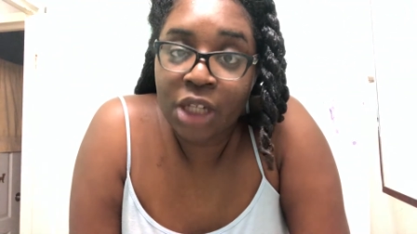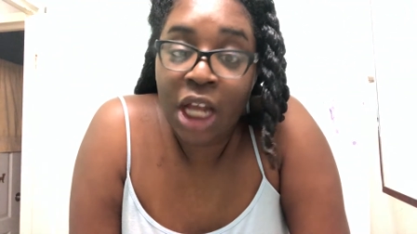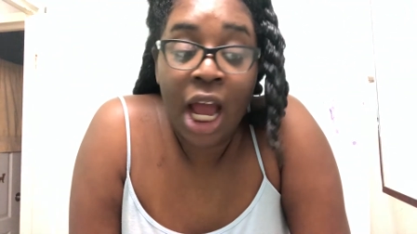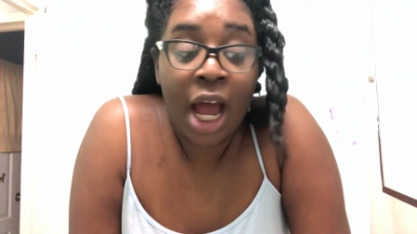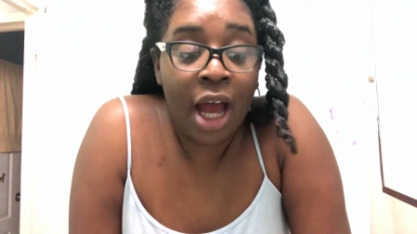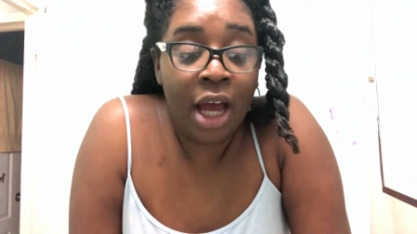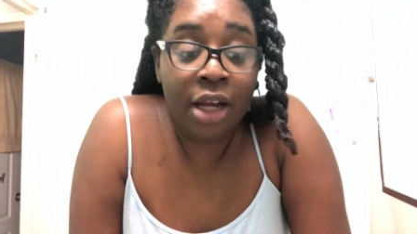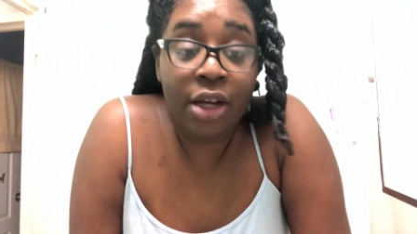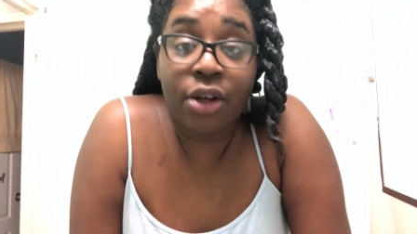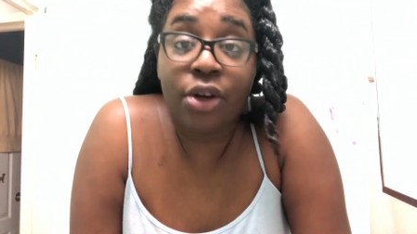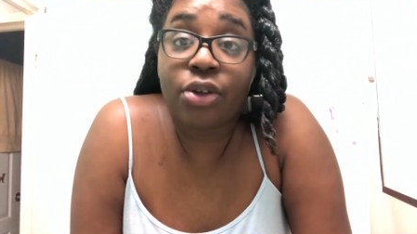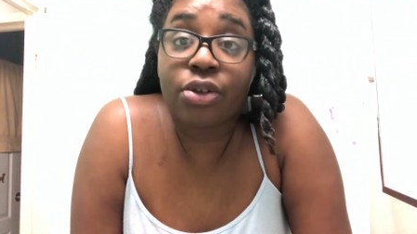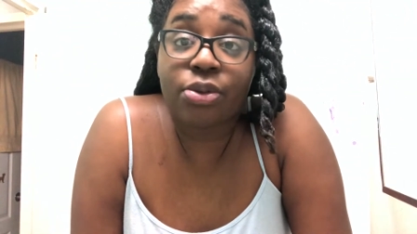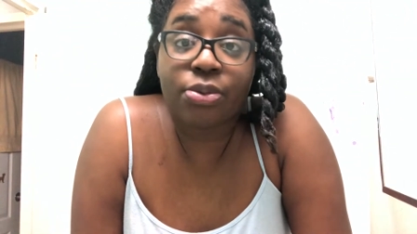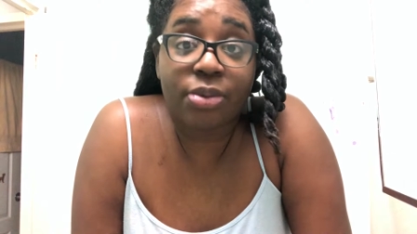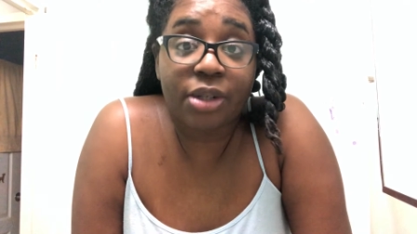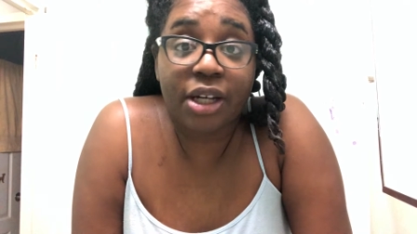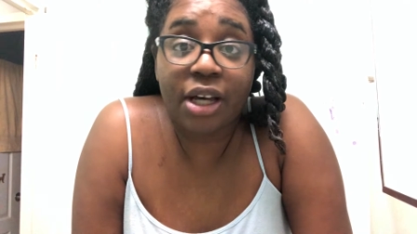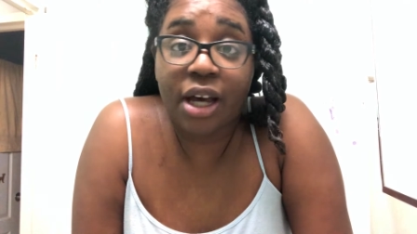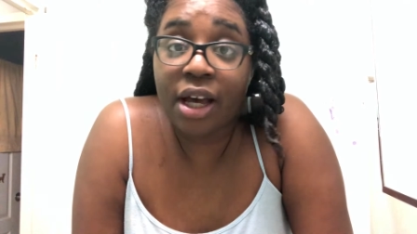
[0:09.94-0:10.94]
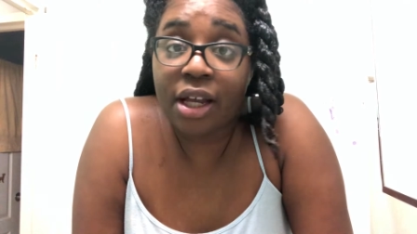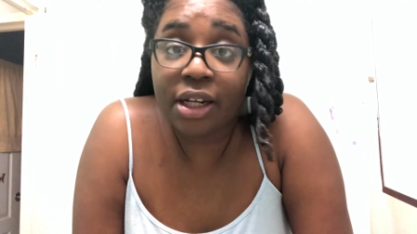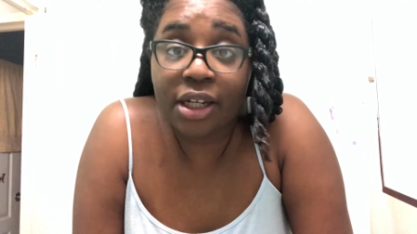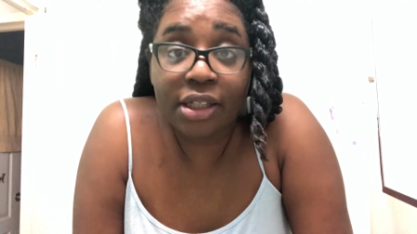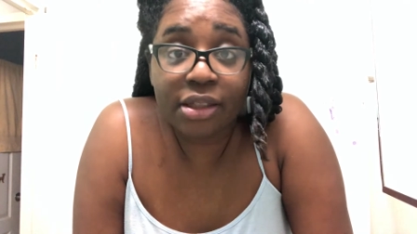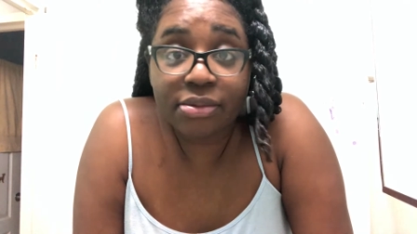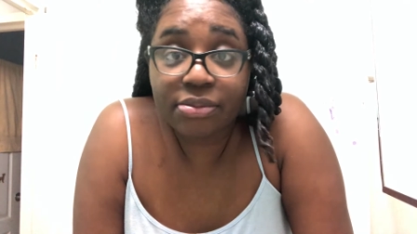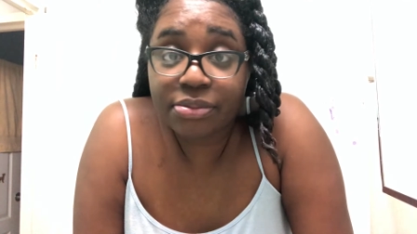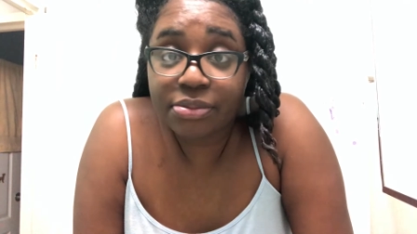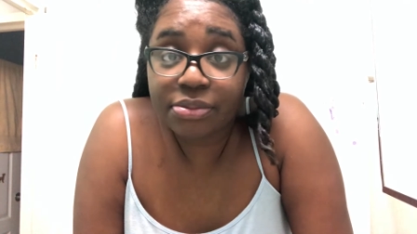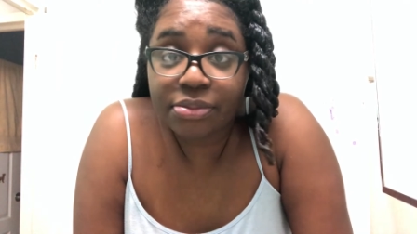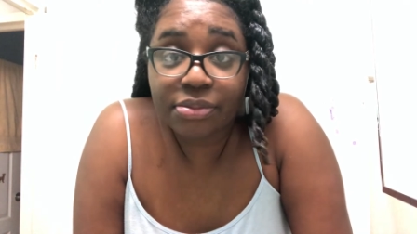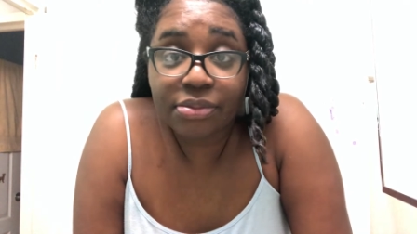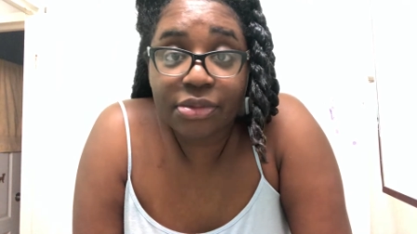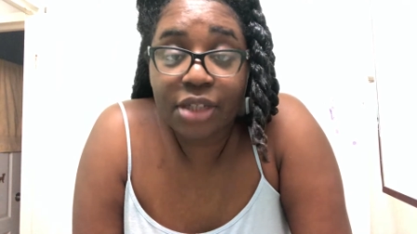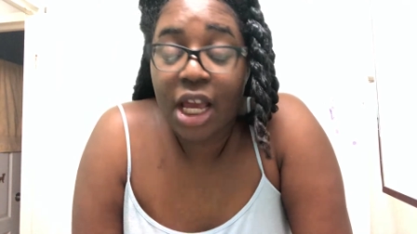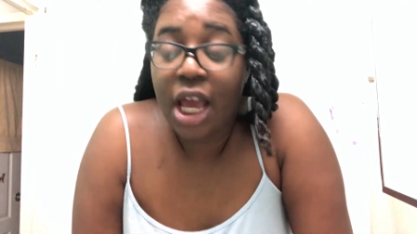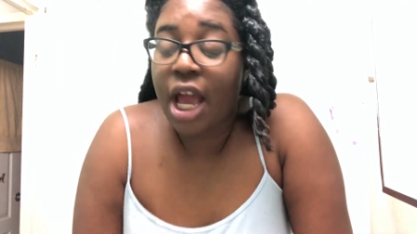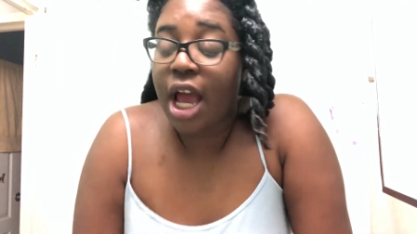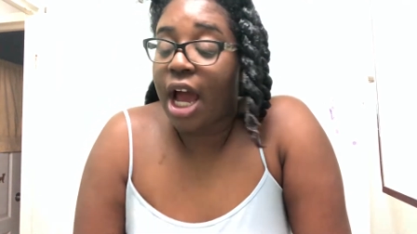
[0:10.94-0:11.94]
I know you would cut it
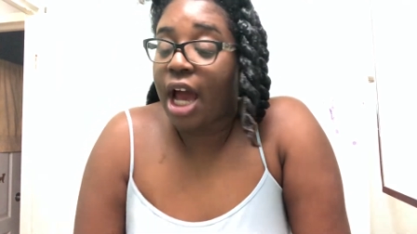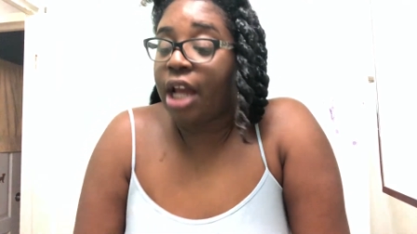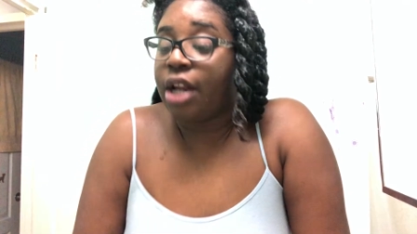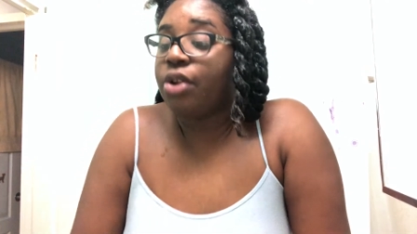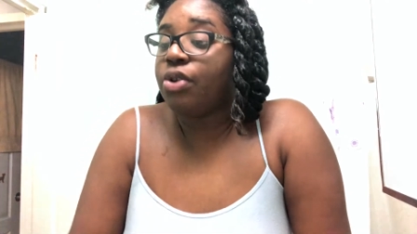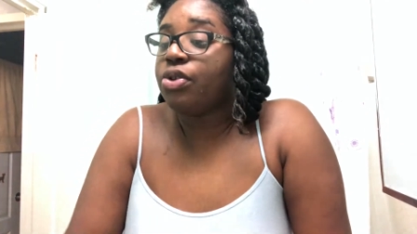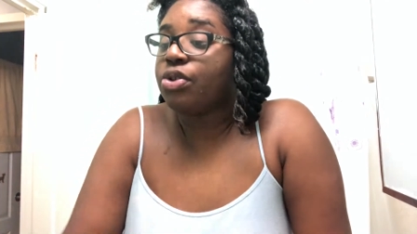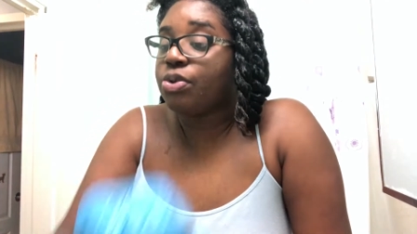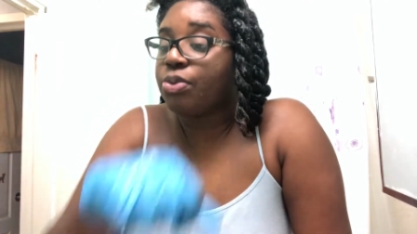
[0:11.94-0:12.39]
I know you